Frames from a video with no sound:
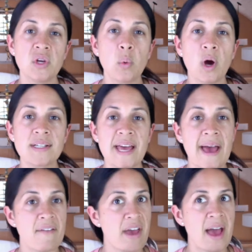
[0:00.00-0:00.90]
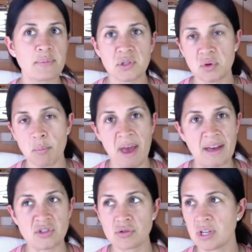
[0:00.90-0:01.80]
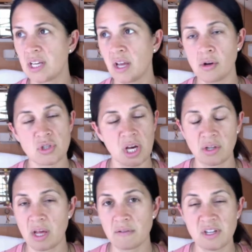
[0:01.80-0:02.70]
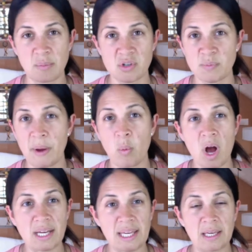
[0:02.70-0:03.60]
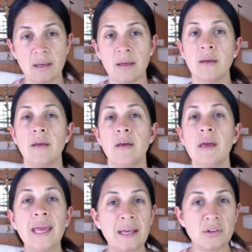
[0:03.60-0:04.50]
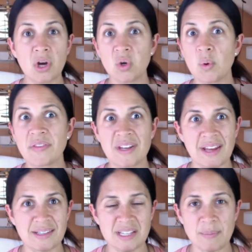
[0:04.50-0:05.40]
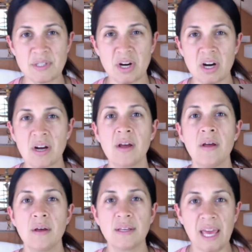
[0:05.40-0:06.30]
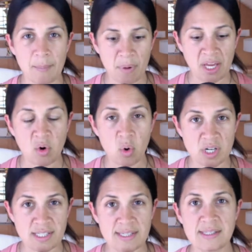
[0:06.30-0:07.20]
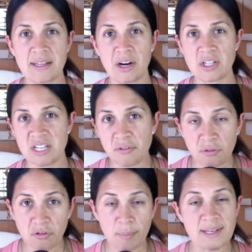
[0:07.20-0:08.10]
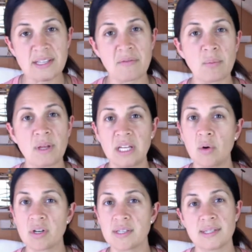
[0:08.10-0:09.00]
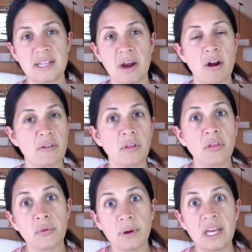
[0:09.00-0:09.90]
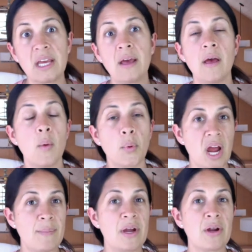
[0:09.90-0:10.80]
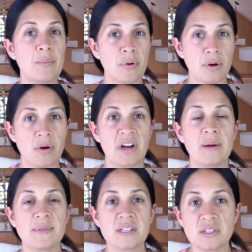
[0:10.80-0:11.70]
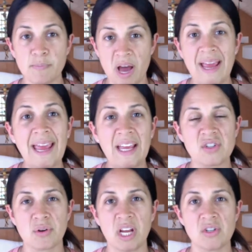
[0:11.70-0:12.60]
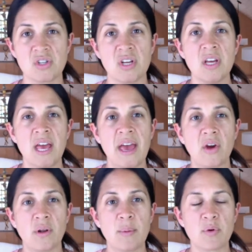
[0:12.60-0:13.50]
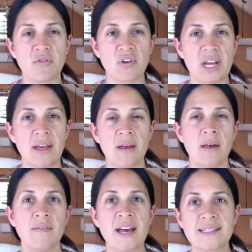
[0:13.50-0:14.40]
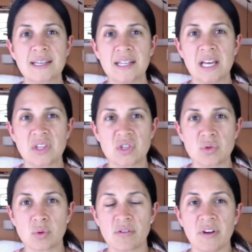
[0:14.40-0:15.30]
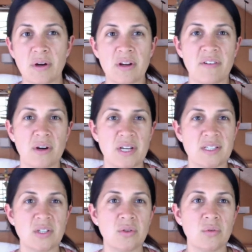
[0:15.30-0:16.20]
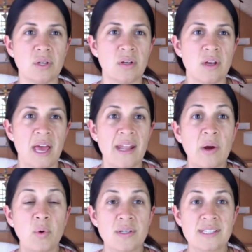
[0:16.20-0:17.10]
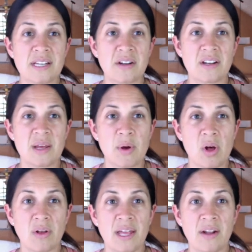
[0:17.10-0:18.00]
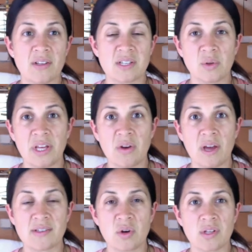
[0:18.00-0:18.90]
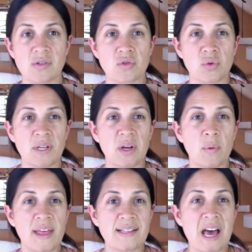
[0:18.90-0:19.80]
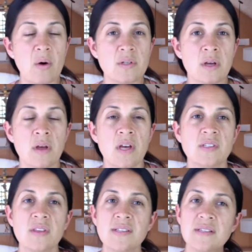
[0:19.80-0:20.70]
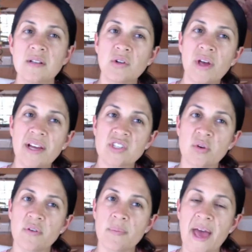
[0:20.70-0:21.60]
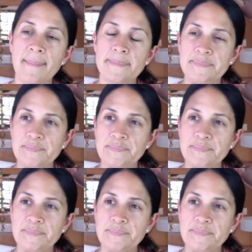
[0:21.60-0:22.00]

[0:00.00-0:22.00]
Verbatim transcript: if you want to have absolute mastery and get your child out of diapers by walking and know what the next steps are, get my courses. They are different from my seven mini courses. They are the three primary programs by age range at Go Diaper Free. That's going to hit the store very, very soon. And I will send out an email and also let you guys know on social media when that's out. So, this is a little excerpt from that.